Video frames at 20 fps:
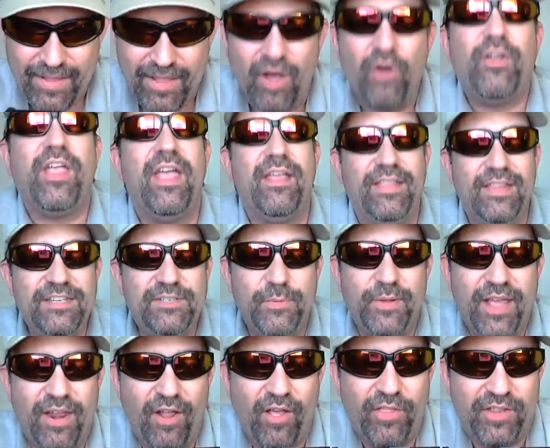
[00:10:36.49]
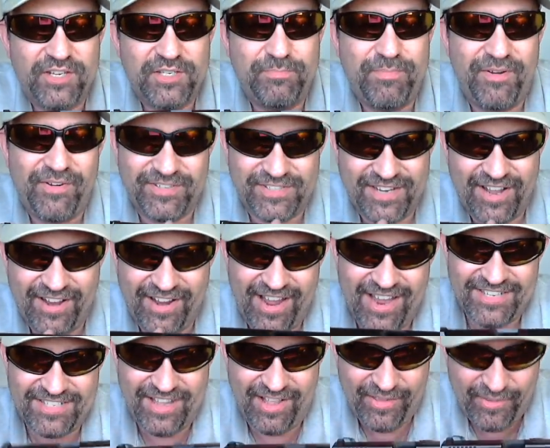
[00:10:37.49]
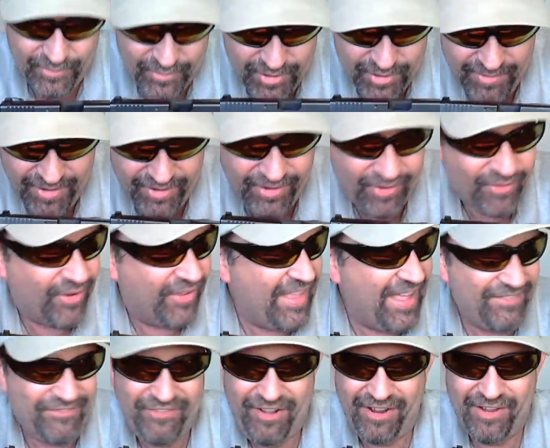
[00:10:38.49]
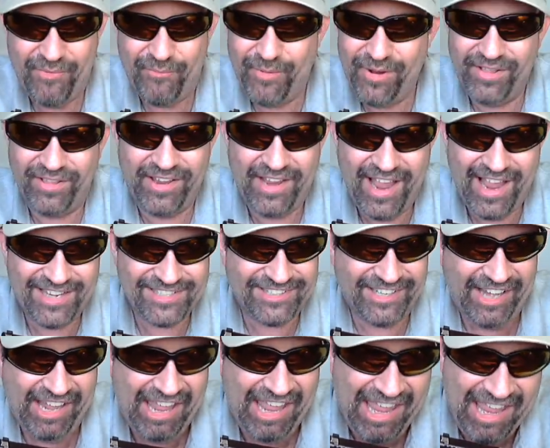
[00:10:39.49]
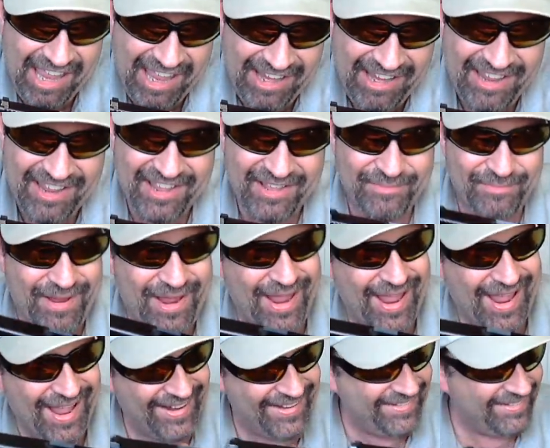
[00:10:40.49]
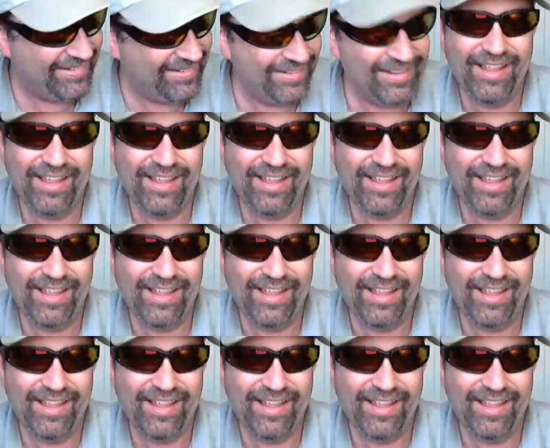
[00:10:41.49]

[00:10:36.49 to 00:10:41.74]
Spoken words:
Okay, at least we got all the experienced gun guys out of the room. They're going, that fucking Wheelie guy is an idiot, man.